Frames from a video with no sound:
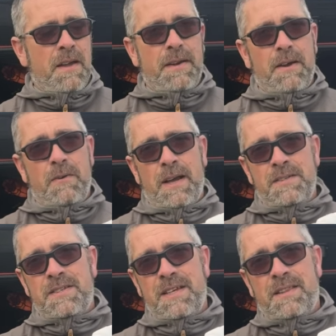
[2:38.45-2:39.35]
Now
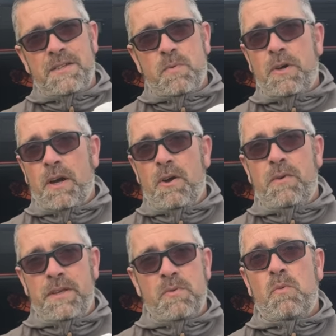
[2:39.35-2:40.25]
as I said this will
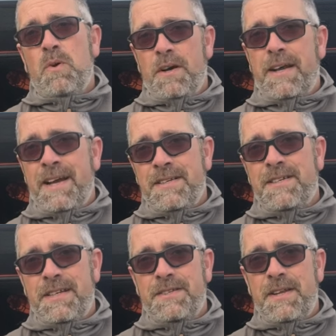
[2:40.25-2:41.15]
go, this will work as
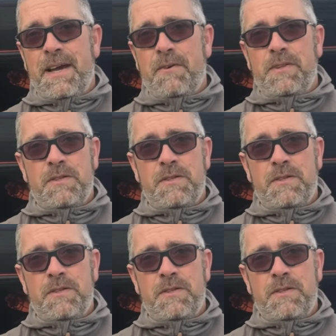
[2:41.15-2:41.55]
it is now,